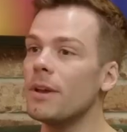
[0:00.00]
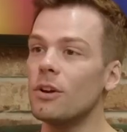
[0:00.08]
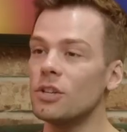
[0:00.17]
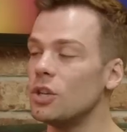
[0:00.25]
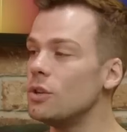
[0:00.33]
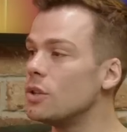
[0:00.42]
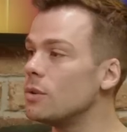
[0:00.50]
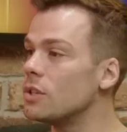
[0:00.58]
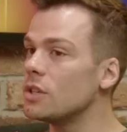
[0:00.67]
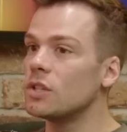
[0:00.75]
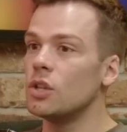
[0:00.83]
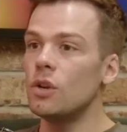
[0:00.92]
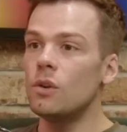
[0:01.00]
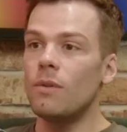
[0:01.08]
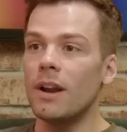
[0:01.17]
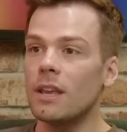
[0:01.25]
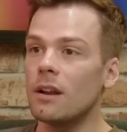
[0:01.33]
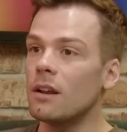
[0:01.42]
gosh, you two are just two
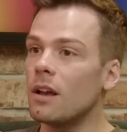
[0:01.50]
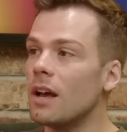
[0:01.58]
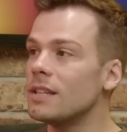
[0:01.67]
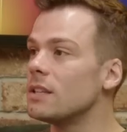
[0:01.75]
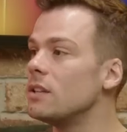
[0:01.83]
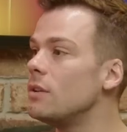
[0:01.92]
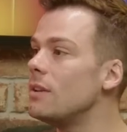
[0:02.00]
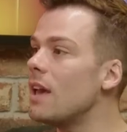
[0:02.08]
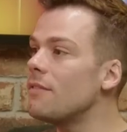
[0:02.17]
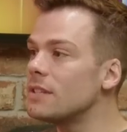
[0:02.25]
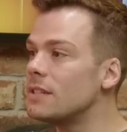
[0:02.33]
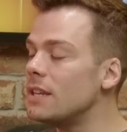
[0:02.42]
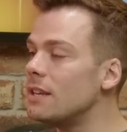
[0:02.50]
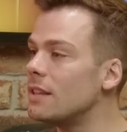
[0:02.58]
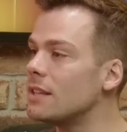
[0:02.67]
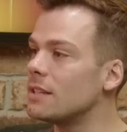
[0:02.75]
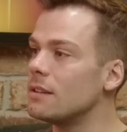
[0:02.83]
regular guys, and you never see this.